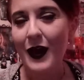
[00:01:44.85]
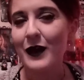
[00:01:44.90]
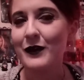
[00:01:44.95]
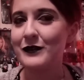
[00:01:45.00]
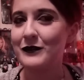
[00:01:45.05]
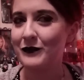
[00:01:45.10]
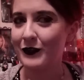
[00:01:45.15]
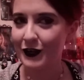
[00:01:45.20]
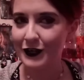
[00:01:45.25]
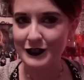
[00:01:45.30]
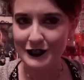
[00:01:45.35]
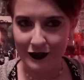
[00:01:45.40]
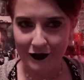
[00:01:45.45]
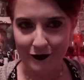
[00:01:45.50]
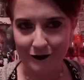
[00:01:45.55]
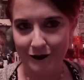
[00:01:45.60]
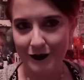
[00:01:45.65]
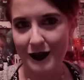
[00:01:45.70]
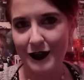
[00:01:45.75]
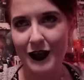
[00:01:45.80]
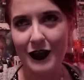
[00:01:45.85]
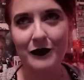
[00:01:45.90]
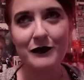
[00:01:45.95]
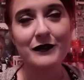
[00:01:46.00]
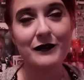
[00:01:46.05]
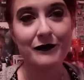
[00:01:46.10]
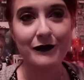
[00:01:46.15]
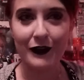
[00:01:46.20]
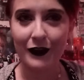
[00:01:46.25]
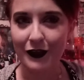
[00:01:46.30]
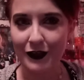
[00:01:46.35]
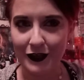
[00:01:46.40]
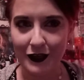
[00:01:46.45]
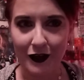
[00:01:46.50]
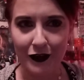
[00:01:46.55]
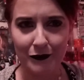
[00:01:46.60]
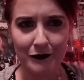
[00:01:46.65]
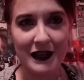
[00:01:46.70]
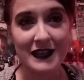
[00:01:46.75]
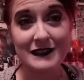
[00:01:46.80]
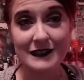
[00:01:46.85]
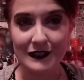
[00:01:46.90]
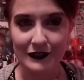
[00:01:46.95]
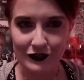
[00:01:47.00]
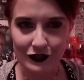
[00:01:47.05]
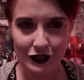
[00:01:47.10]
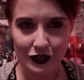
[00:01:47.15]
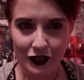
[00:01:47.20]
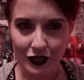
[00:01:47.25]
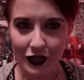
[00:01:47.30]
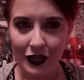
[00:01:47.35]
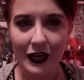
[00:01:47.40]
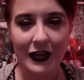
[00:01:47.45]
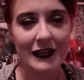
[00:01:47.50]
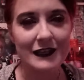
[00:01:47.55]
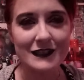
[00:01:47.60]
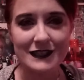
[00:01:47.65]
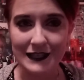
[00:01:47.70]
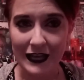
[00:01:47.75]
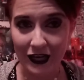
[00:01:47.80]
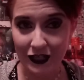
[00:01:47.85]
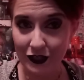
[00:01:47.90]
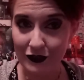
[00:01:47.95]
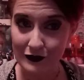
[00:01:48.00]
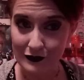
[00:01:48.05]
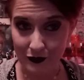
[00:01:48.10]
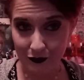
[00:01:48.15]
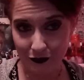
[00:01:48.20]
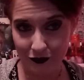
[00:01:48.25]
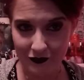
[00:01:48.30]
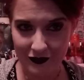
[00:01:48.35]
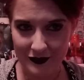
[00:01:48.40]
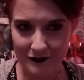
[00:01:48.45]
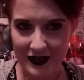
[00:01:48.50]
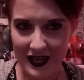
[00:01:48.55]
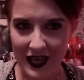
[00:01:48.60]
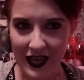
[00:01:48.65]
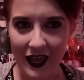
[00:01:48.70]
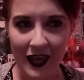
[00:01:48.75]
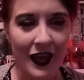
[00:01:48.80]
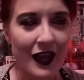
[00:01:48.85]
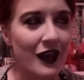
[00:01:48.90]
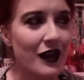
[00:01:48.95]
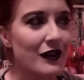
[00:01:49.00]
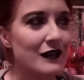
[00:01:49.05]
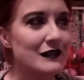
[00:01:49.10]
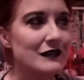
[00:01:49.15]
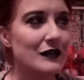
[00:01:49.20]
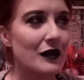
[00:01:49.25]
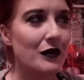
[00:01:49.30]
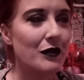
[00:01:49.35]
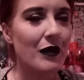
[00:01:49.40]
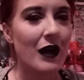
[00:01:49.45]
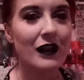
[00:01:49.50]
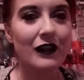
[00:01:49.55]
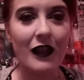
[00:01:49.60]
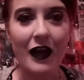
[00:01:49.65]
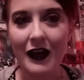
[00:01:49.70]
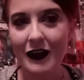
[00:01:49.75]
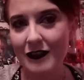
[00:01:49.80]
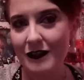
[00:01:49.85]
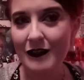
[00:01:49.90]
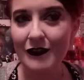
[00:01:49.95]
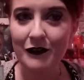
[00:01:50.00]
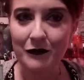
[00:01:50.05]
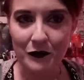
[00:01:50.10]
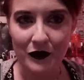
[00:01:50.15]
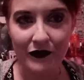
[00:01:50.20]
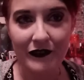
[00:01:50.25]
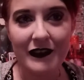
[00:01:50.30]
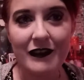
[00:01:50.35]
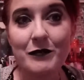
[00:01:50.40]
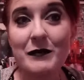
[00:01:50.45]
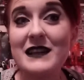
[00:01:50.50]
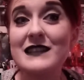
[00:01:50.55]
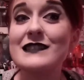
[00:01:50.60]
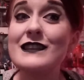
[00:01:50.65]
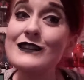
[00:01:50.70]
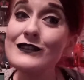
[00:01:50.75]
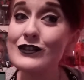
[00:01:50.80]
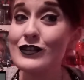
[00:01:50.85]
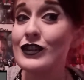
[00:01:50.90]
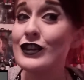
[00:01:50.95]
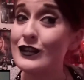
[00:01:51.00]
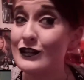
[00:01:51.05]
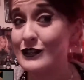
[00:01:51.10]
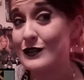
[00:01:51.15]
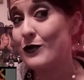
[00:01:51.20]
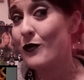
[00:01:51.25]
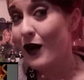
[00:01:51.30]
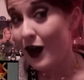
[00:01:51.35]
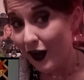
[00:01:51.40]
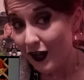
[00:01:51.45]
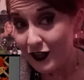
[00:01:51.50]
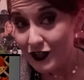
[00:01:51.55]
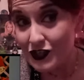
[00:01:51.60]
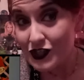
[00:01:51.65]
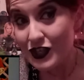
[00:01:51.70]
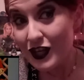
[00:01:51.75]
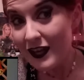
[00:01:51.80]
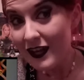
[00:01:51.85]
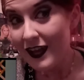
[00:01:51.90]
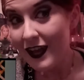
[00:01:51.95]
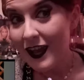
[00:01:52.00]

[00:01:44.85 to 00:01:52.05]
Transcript: I was very terrified. I was very young. My sister is 10 years older than me, so a lot of these movies my sister used to watch.